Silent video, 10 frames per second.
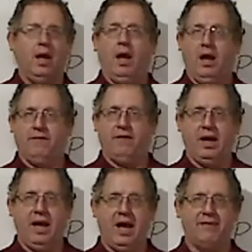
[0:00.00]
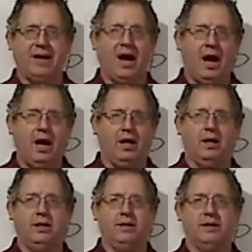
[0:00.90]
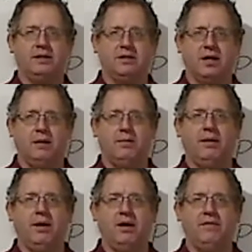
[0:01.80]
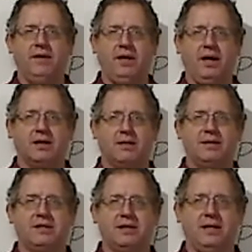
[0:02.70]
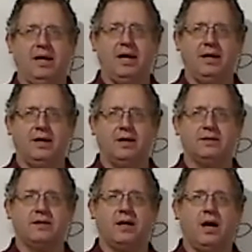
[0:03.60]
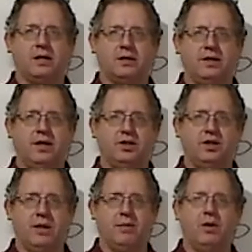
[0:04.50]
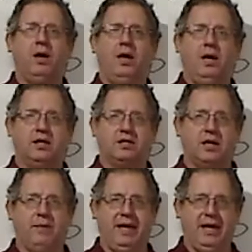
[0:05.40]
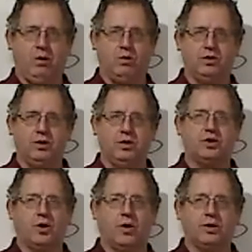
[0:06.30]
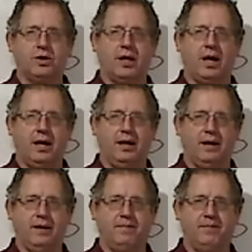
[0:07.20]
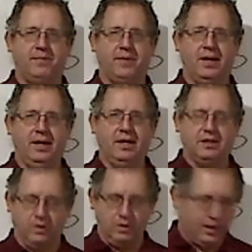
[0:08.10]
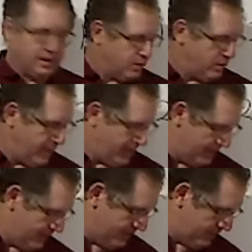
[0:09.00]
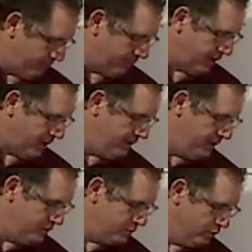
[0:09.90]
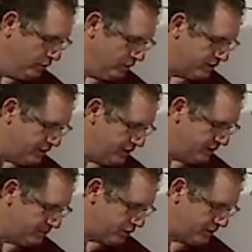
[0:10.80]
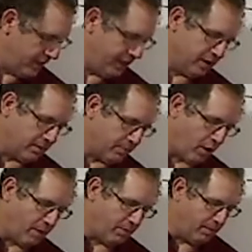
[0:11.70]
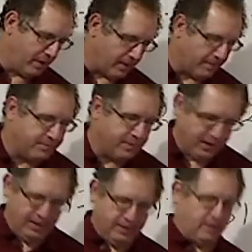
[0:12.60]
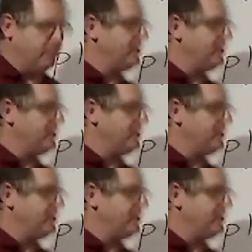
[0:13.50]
If I have an ion, the sum of the elements in the ion's oxidation number is going to be equal to the charge on the ion. So let's go ahead and apply these rules to this particular problem here that we